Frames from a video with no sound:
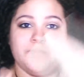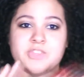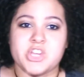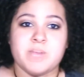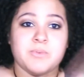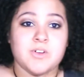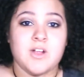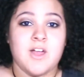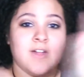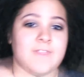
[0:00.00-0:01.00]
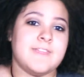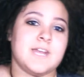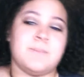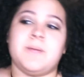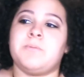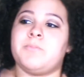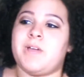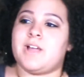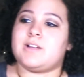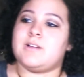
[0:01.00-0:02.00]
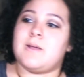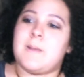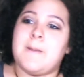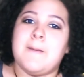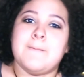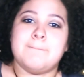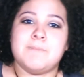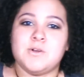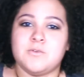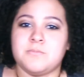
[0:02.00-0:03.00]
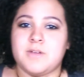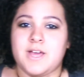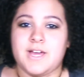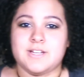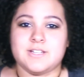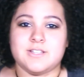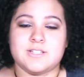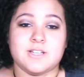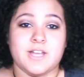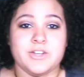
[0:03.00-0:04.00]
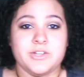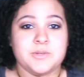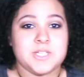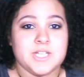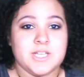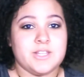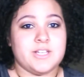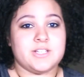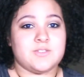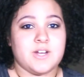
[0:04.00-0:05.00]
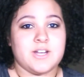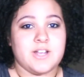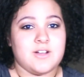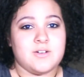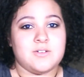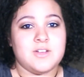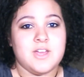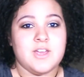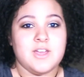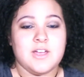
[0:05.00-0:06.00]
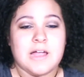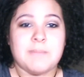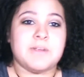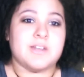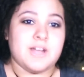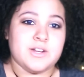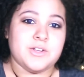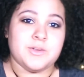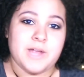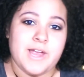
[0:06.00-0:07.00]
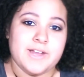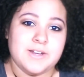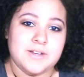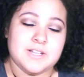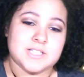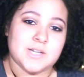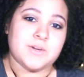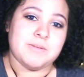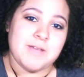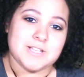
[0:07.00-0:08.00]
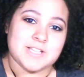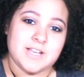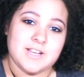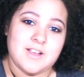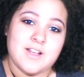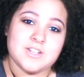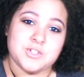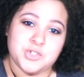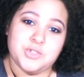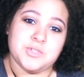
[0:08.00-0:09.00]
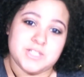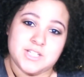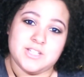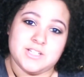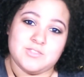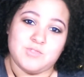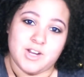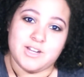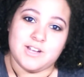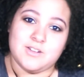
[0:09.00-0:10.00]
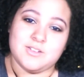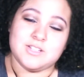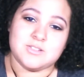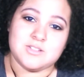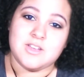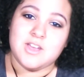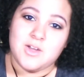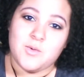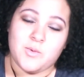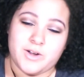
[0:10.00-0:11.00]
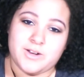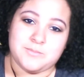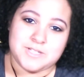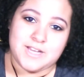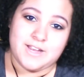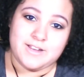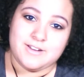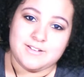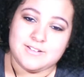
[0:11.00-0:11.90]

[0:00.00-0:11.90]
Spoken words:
Cheaper than a paperback. Boom, add it to this. Can you see this right now? I mean, I know you can, that's not what I'm asking. Do you see this right now, is what I'm saying.